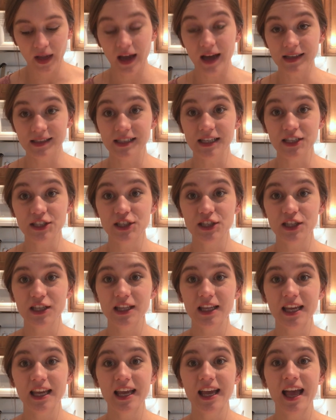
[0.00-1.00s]

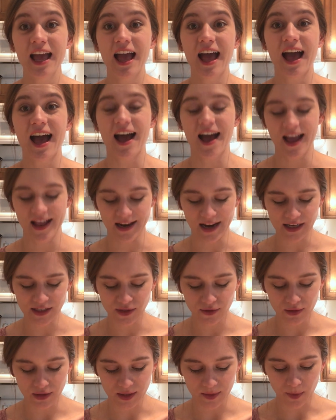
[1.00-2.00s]
Additionally, and I
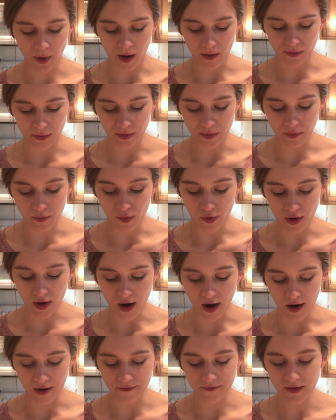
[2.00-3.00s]
do this probably more
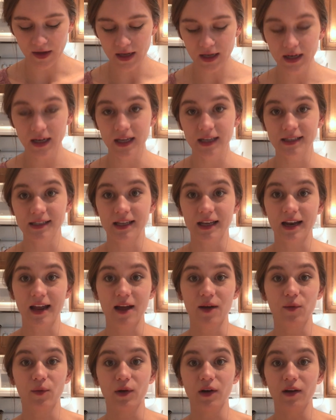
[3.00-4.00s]
often, is that I
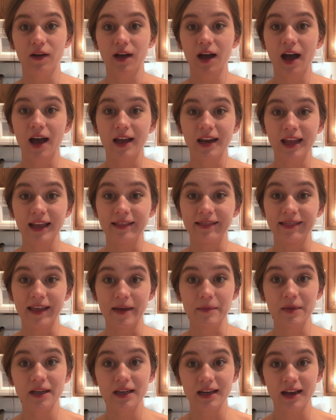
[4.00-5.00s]
will cut a
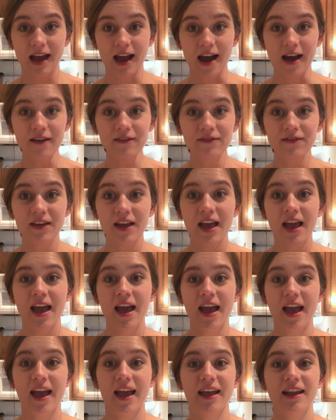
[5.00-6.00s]
lemon in half
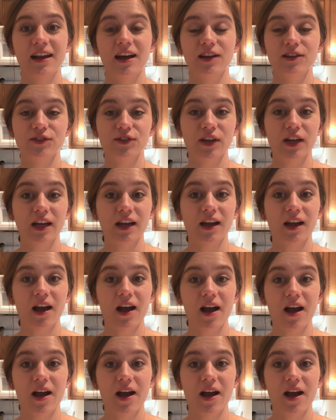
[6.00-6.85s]
and I'll drink,